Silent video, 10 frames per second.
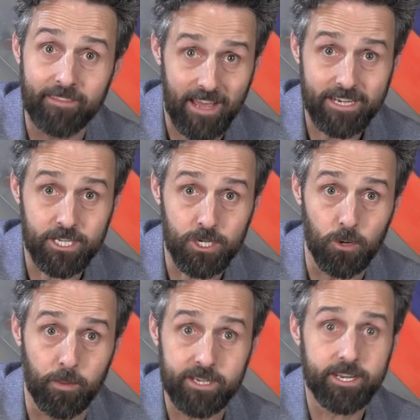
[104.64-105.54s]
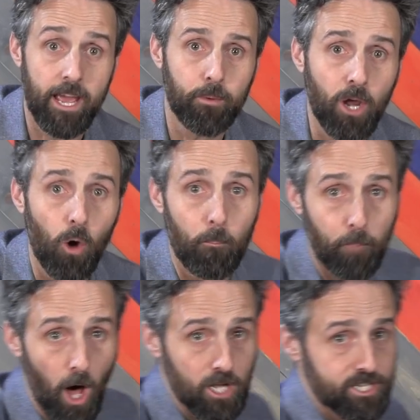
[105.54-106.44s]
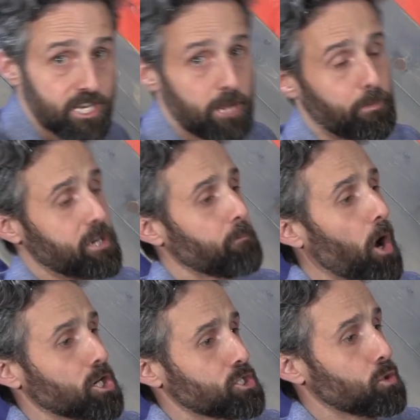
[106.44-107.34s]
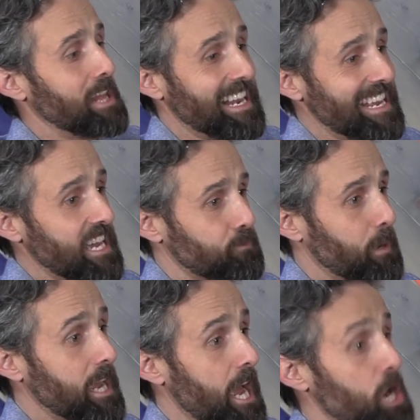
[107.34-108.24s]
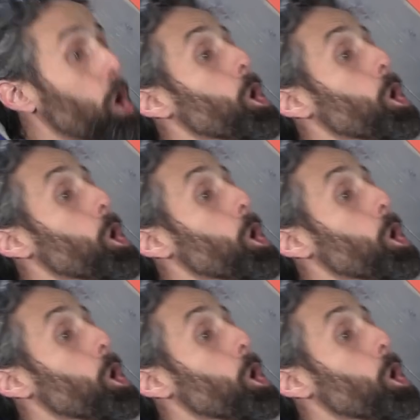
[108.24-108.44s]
And that's stupid. Today we go balls deep into Barstool and ESPN.